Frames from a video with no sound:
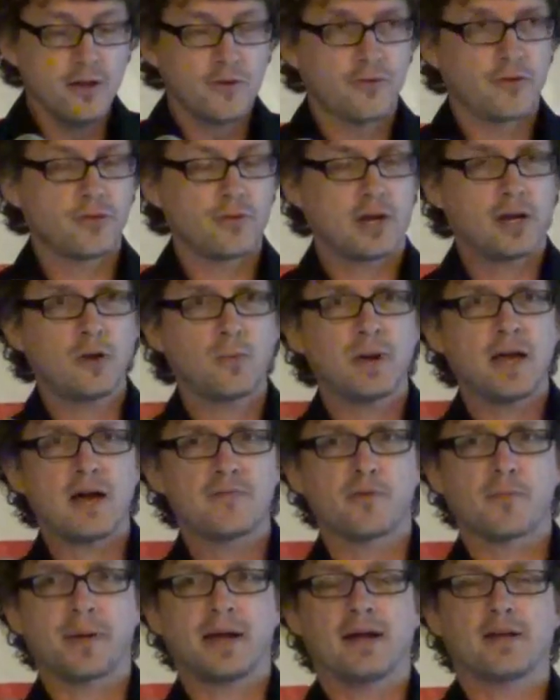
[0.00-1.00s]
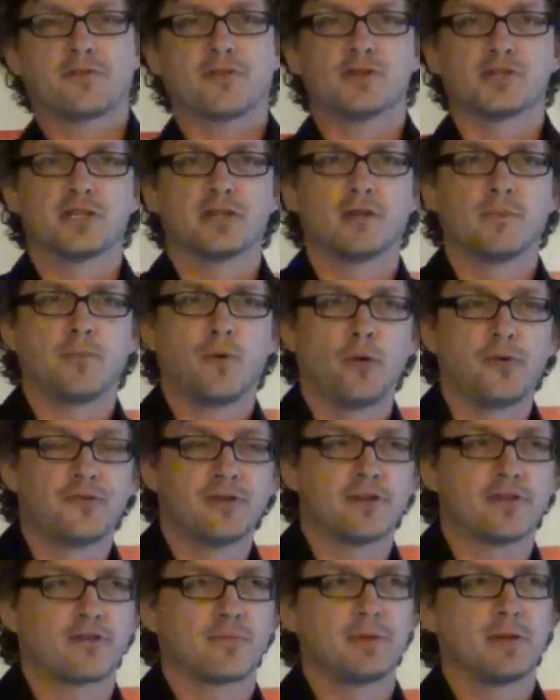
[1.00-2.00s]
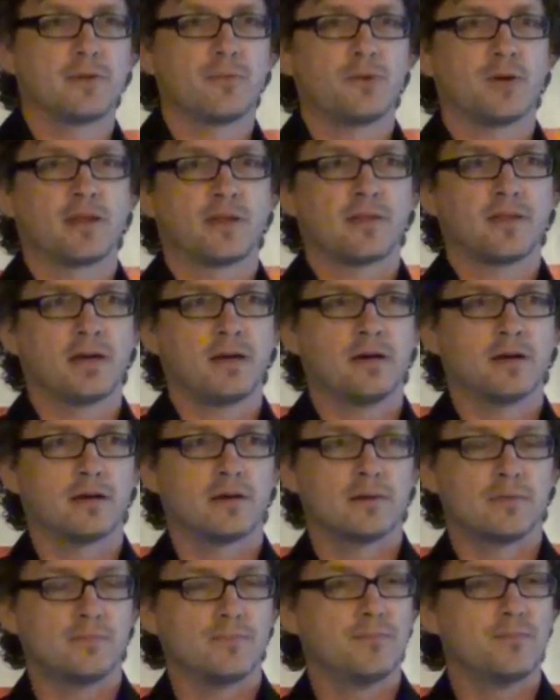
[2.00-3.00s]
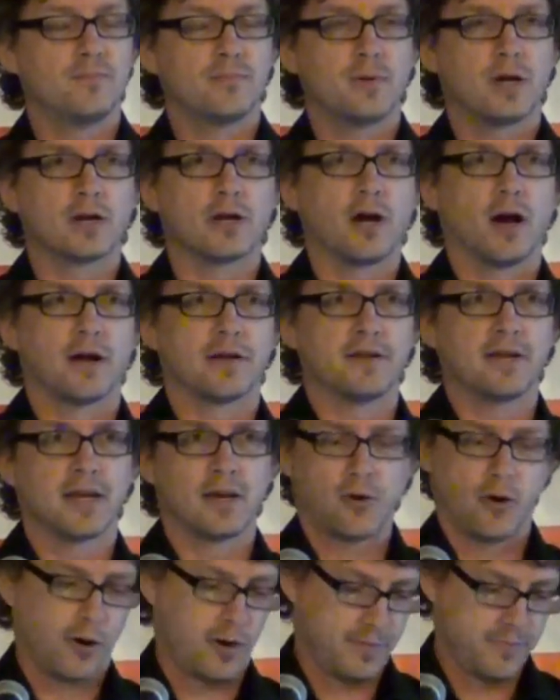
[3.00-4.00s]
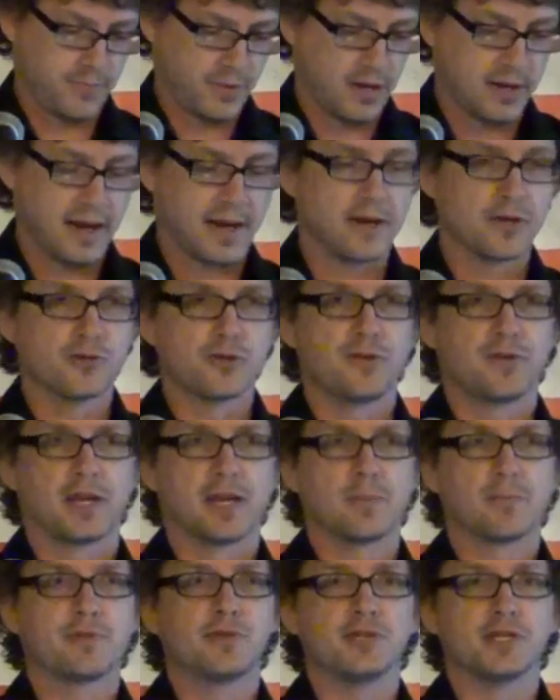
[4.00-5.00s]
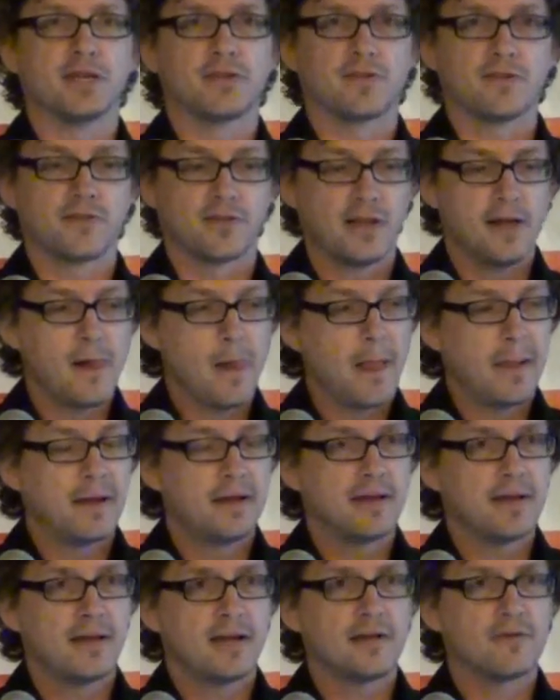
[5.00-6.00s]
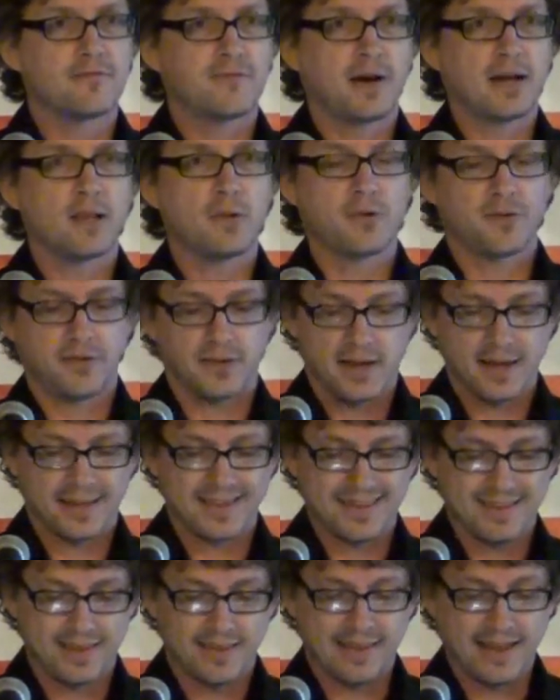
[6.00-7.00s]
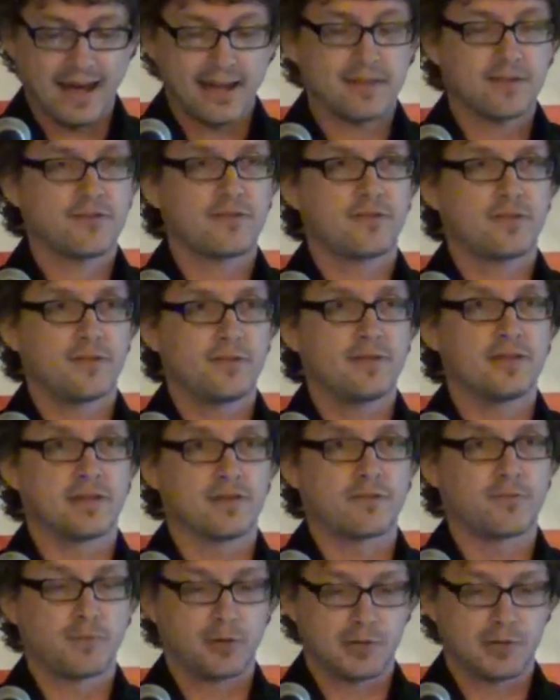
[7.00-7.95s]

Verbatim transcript: So here we have a passage in the Old Testament with uh, a God name or a, an angel named Jesus, and Philo is saying that that's this